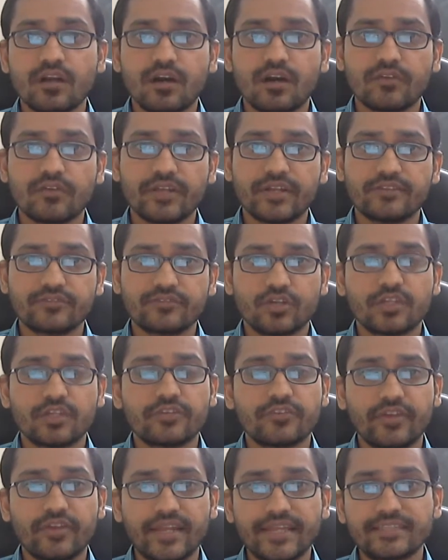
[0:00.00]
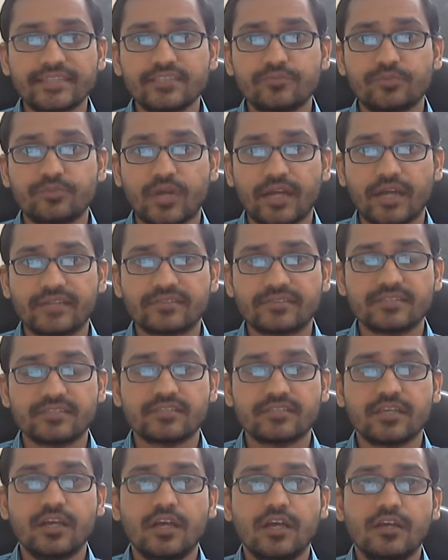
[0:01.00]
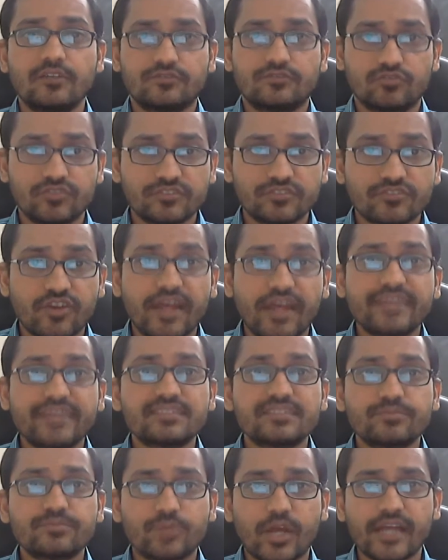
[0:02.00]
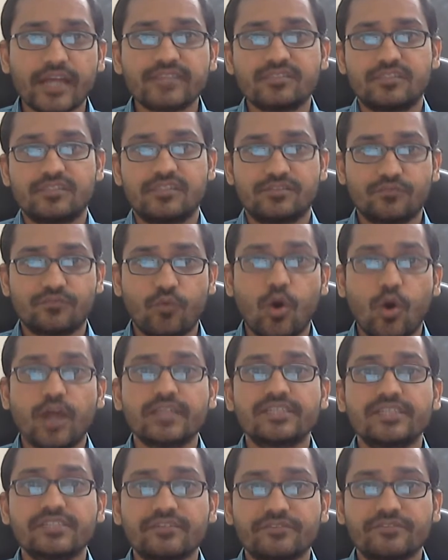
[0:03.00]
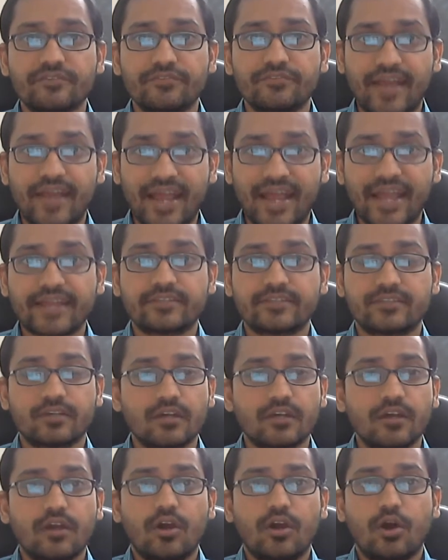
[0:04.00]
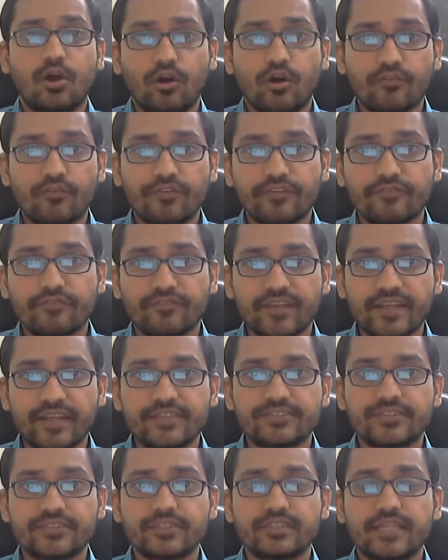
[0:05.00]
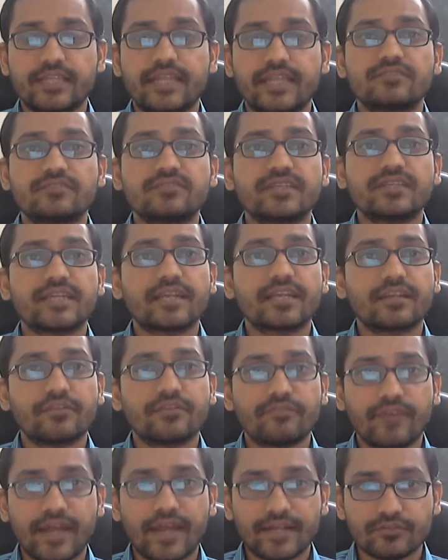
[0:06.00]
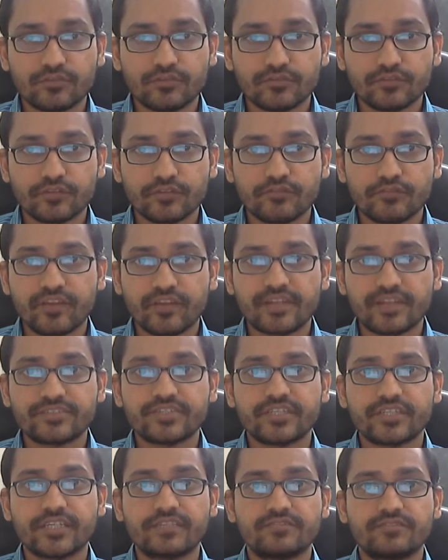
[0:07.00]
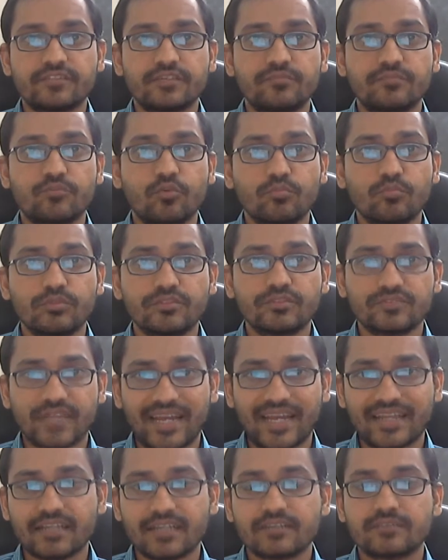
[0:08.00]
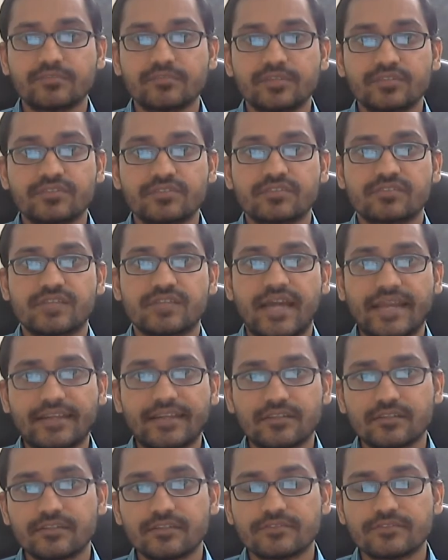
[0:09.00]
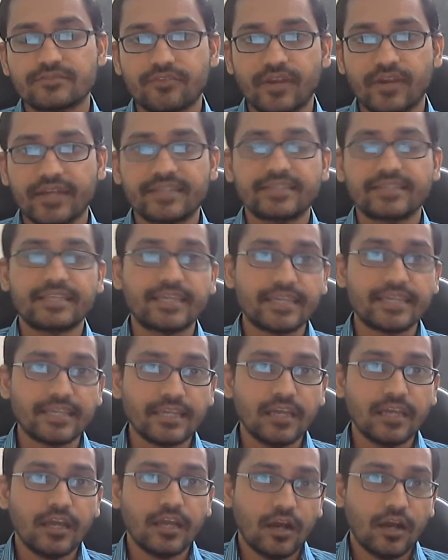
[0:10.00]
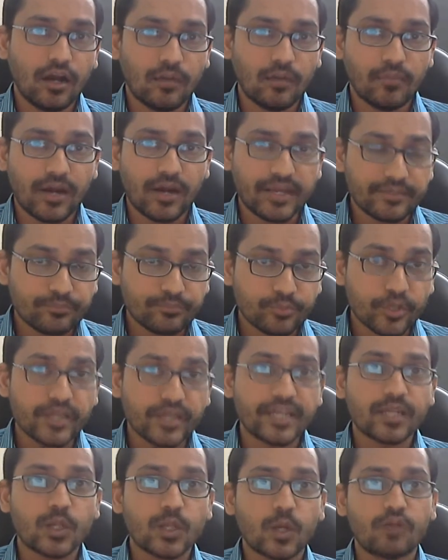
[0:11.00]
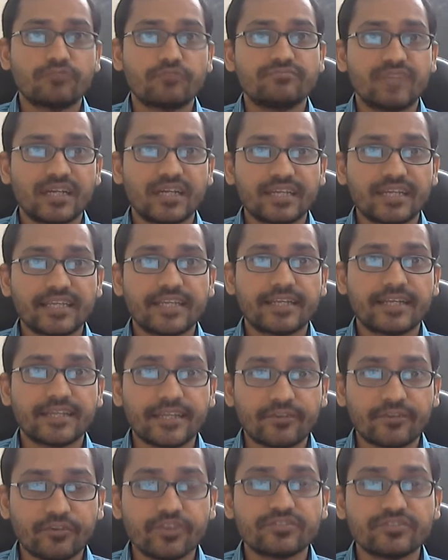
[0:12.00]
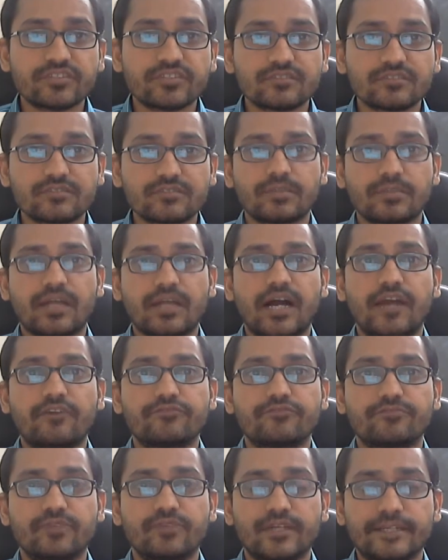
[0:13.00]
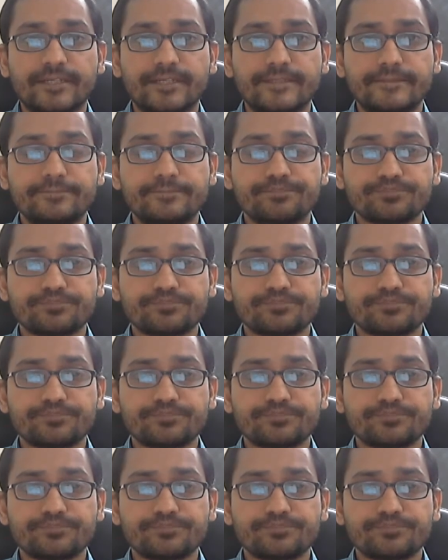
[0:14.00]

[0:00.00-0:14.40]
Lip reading: there is only relative prices. So this rising prices is one chief effect of inflation. Then the second effect of inflation is the boom bust cycle, the business cycles, right? The by printing a lot of money and increasing the supply of money,